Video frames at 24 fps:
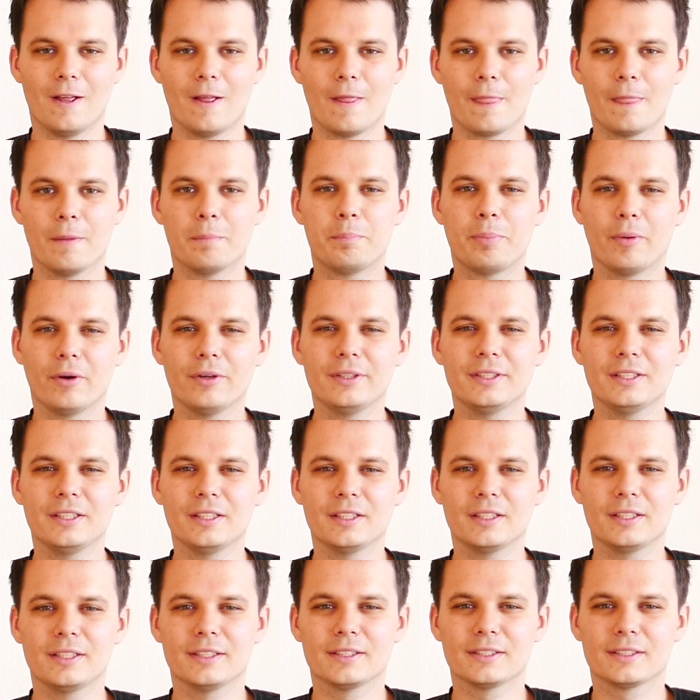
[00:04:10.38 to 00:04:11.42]
The point
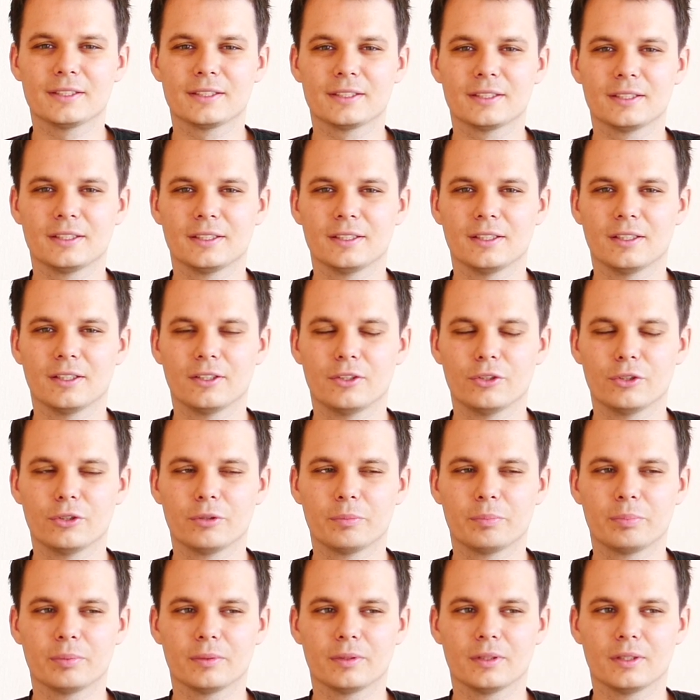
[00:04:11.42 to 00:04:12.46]
here is
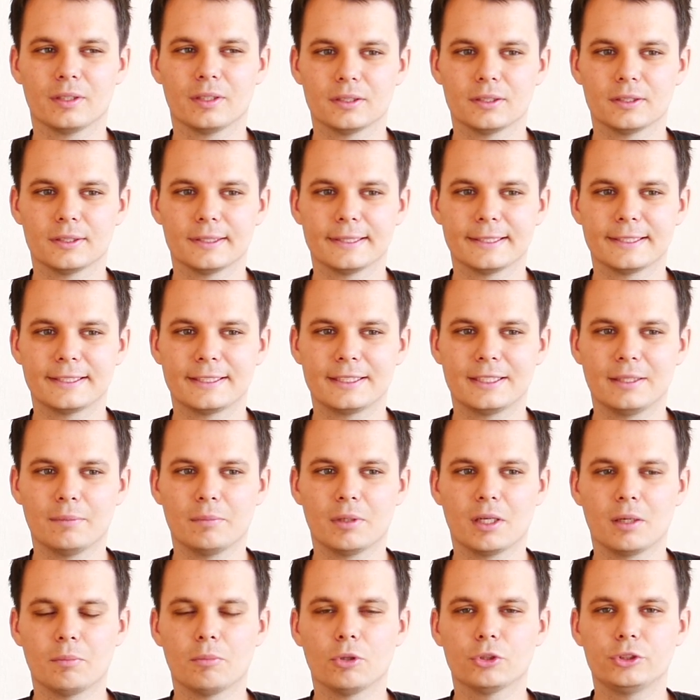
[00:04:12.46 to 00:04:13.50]
group
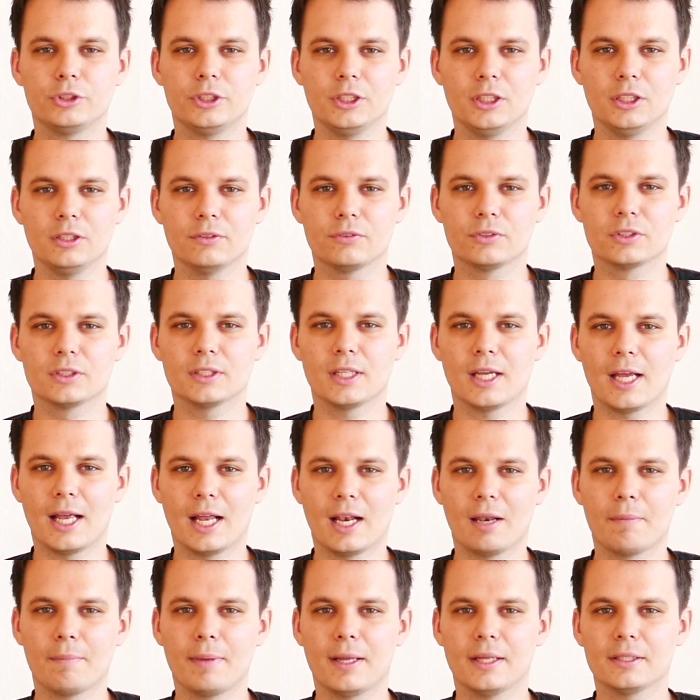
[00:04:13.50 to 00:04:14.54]
similar motifs,
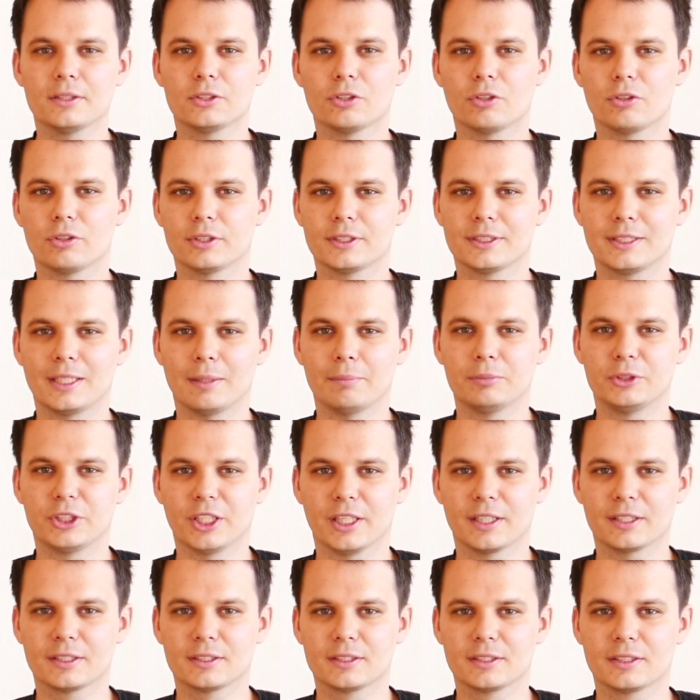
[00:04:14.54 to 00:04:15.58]
elements or
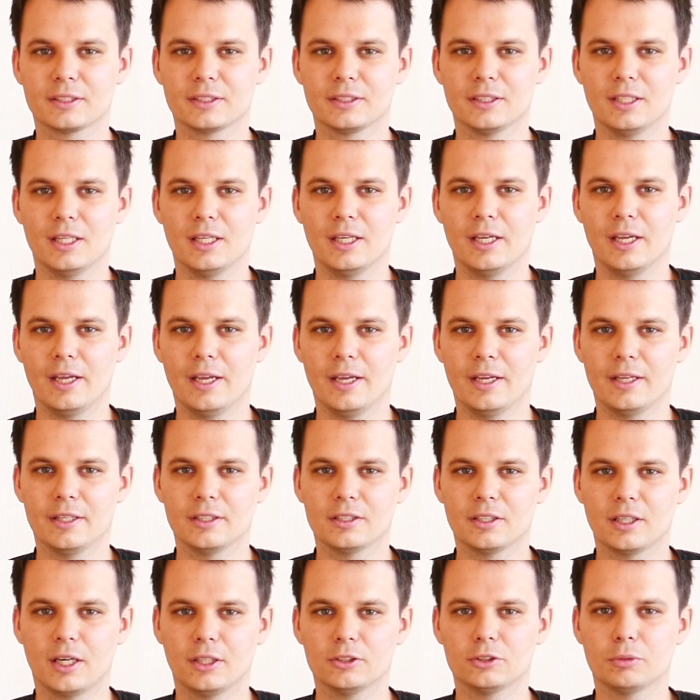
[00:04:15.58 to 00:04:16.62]
subjects in
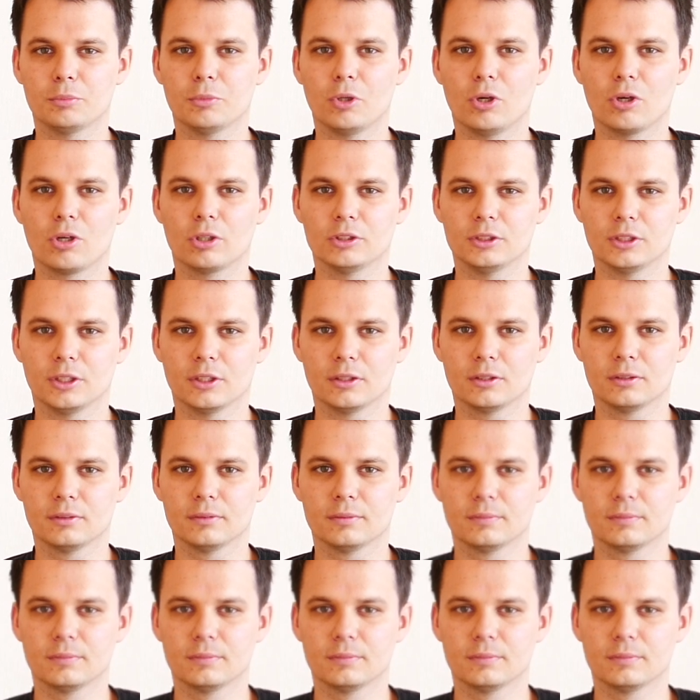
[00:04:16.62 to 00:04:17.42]
random order